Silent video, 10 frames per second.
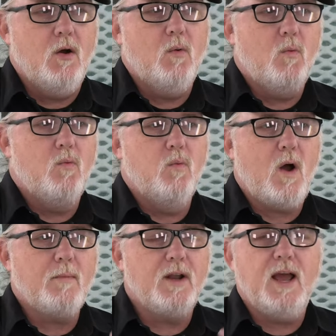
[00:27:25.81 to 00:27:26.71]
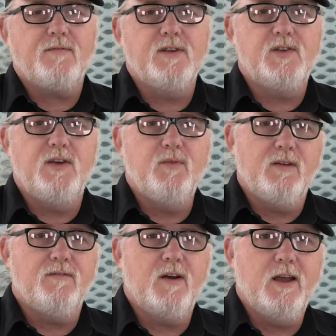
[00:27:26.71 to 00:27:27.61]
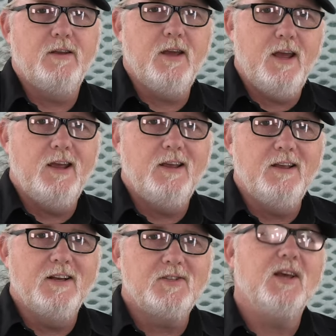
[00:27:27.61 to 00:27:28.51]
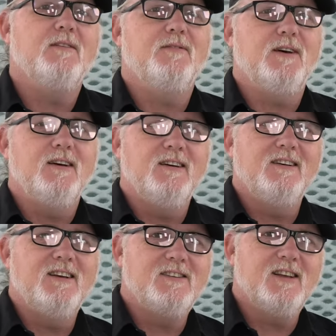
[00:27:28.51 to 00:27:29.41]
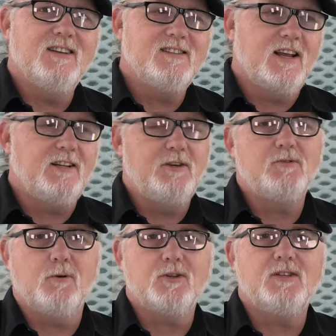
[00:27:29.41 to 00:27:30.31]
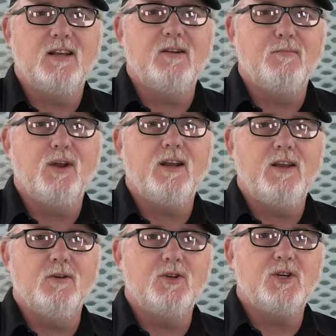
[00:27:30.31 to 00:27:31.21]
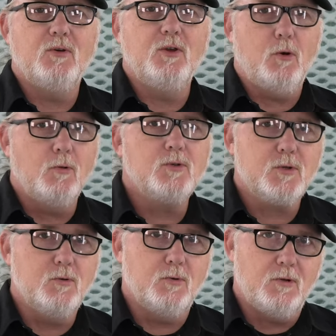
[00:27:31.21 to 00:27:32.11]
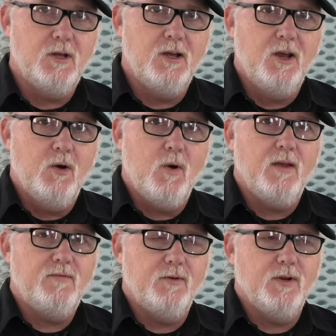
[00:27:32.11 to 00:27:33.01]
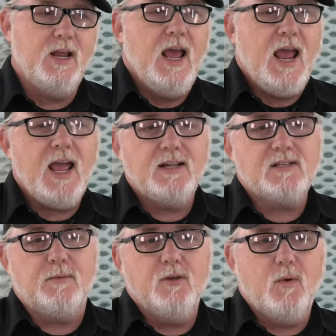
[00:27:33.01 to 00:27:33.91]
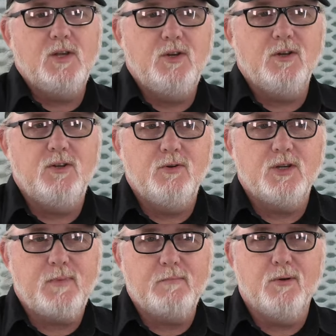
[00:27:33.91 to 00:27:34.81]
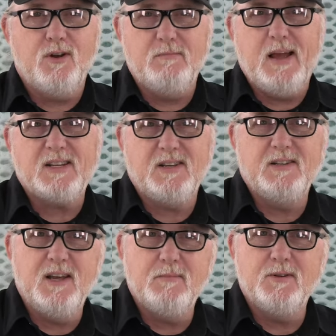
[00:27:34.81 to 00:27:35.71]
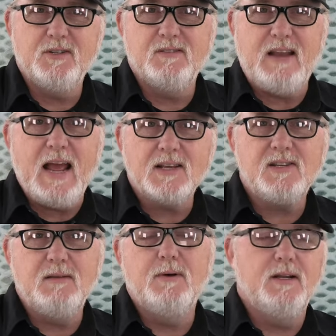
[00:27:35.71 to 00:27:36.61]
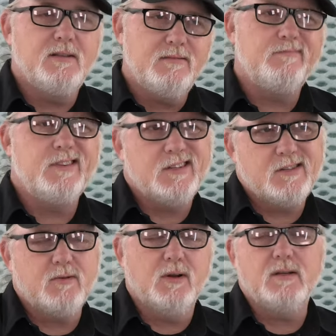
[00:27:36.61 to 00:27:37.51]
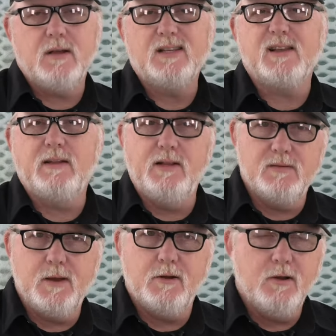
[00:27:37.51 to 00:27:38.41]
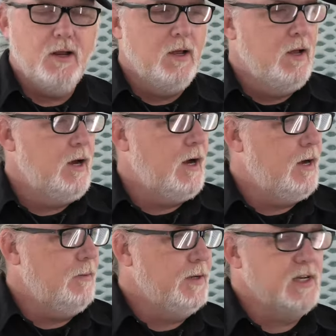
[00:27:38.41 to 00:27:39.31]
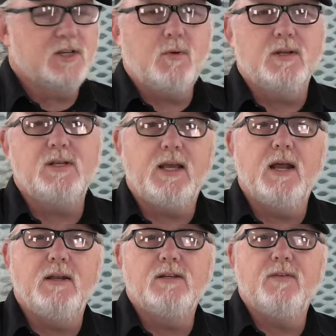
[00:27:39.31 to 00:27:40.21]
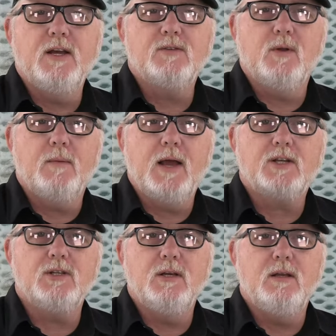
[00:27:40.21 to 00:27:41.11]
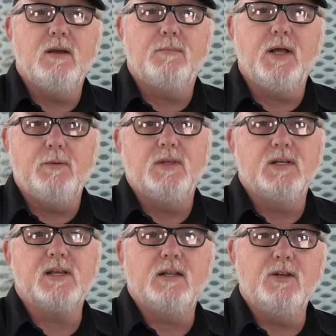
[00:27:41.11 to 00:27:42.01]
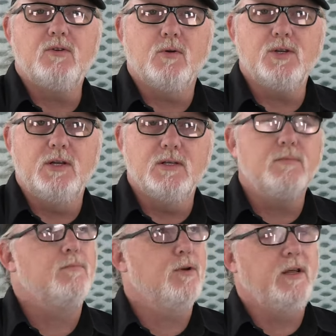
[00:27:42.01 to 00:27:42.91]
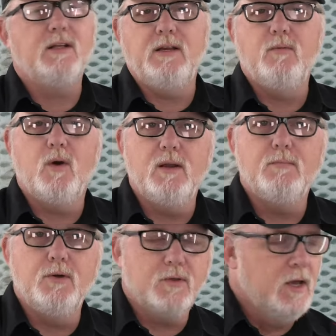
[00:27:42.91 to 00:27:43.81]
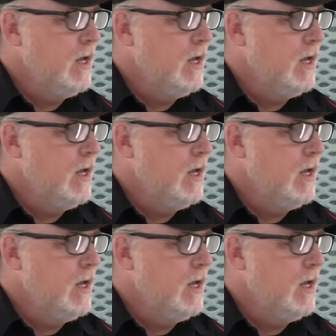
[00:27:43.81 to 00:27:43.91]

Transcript: I'm going to have to see if we can find a, a set of uh, acetylene torch. and bring it in here and show the old school way of doing it, and some other ways you can do it just by burning masking tape, which is nasty, but it does sort of acetylene's better. Uh, plus, I just want to see Kennedy's face when I'm actually uh, playing with an acetylene torch in his pretty clean white booth.